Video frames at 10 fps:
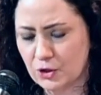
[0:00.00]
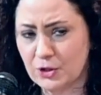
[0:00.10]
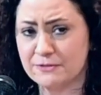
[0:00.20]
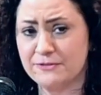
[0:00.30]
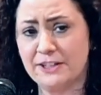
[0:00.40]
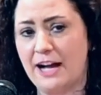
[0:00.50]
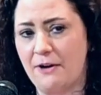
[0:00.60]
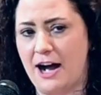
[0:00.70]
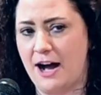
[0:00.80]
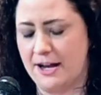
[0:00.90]
Couldn't feel
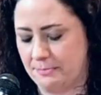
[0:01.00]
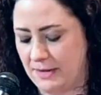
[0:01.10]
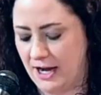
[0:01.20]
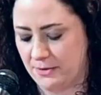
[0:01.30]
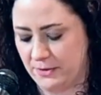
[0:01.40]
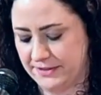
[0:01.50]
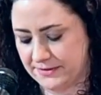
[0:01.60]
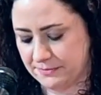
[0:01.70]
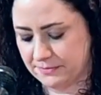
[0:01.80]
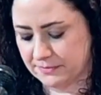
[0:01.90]
how hot a pot was.